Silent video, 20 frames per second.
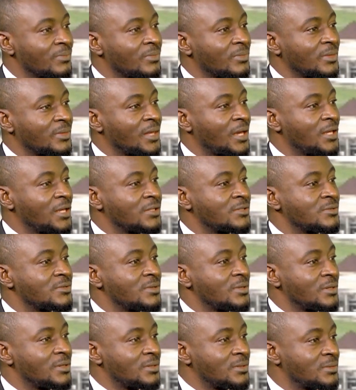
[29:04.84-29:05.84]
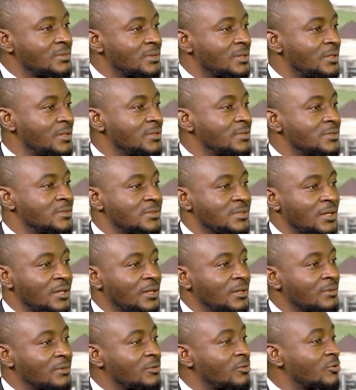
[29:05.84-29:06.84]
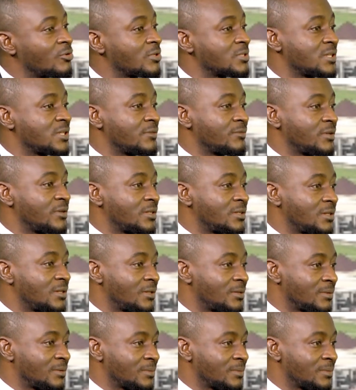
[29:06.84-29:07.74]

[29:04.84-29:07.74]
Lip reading: that it cures everything.